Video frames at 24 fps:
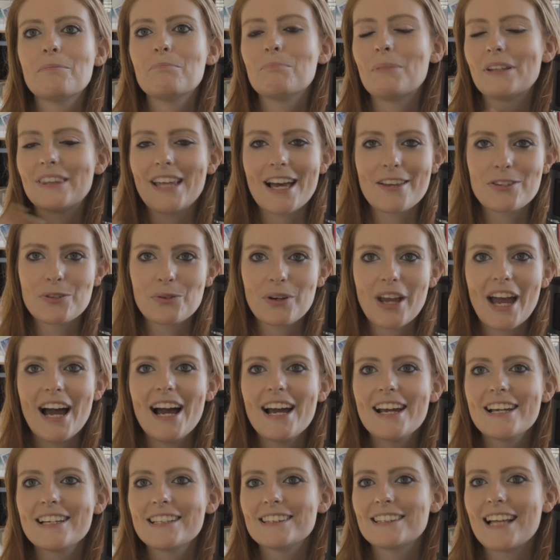But that's
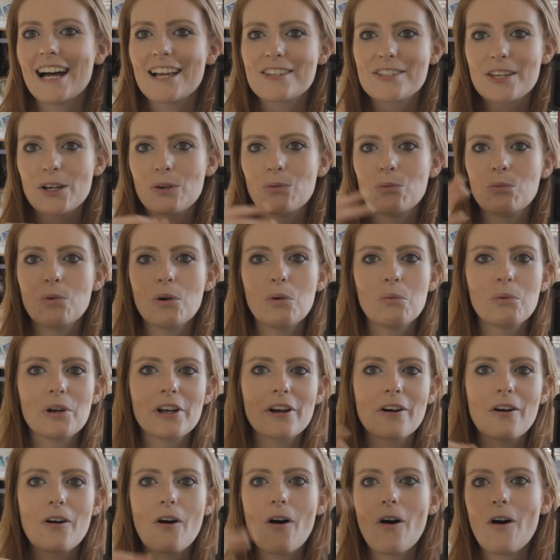okay. That's like what we
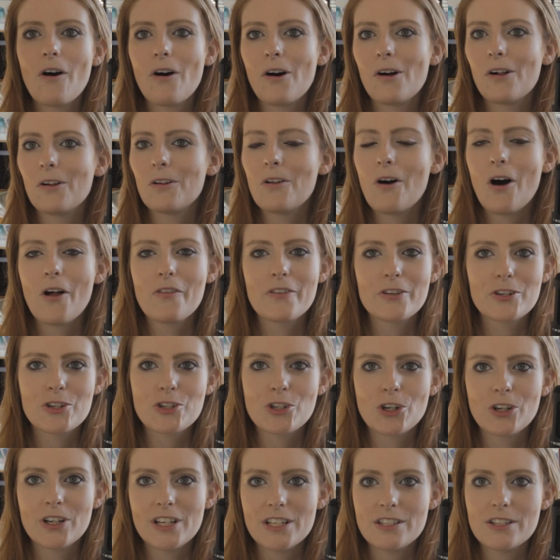are all on this
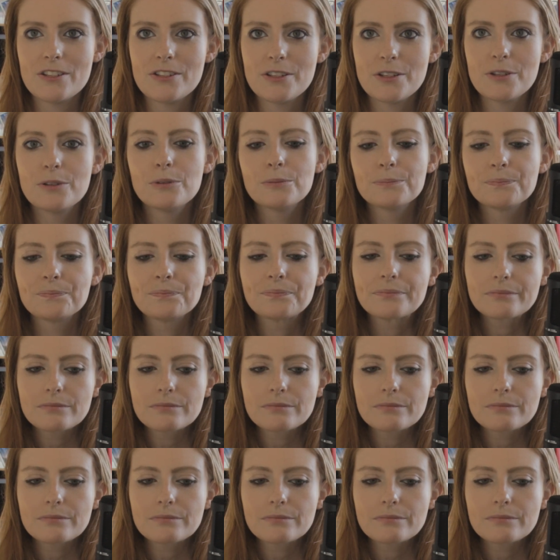journey to do.